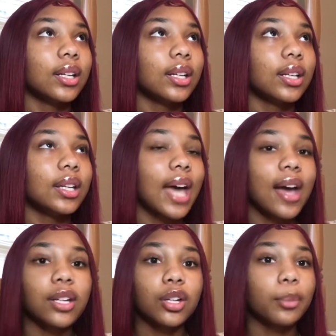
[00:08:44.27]
that
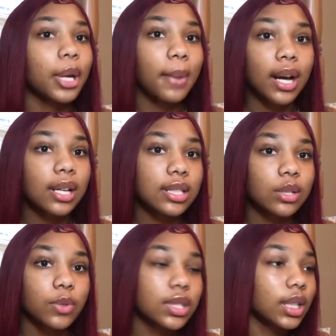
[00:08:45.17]
year, me and my cousin
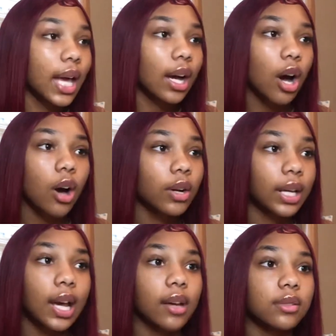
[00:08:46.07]
went to like all the
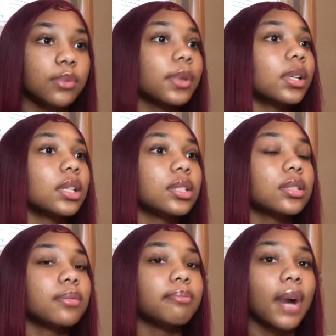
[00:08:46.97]
games because
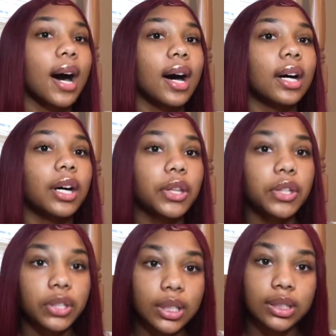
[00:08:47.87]
my other
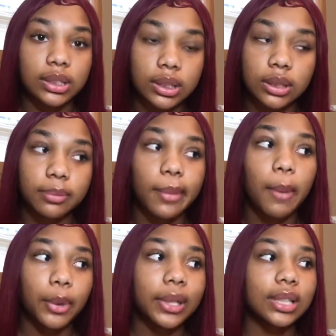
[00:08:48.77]
cousin, my
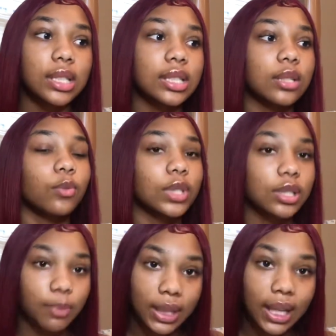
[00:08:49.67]
boy cousin, was
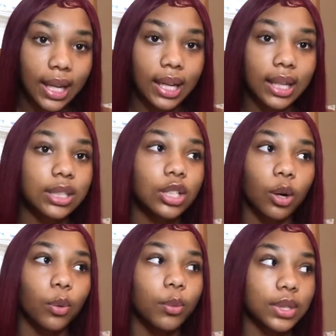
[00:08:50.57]
playing. So
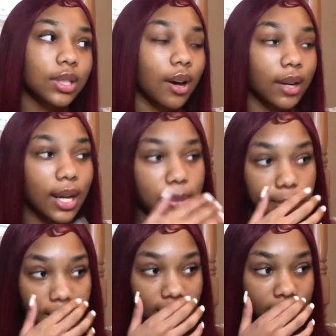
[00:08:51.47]
we went to all the games or
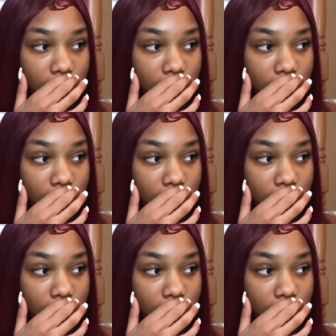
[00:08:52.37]
whatever.